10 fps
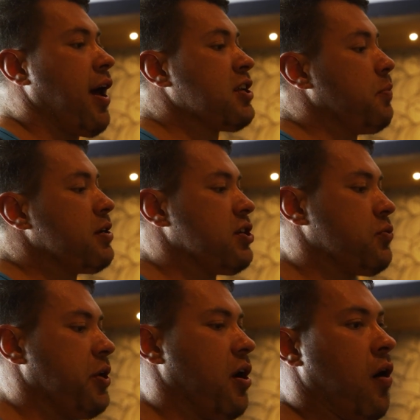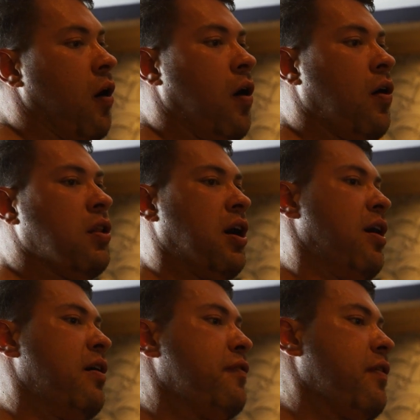as much as we all
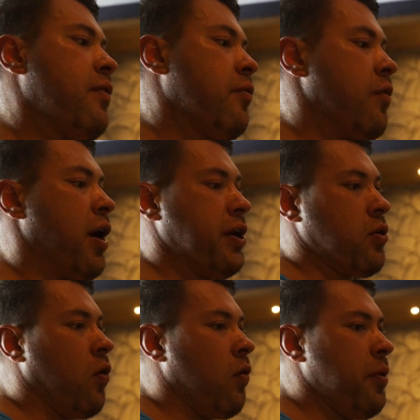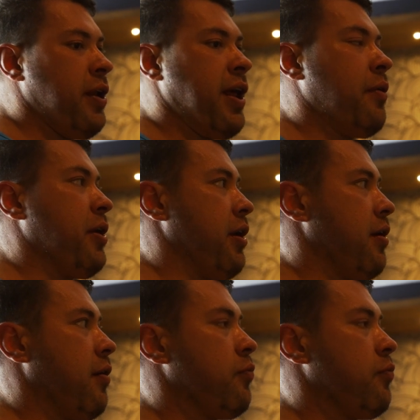love Ronnie Coleman and we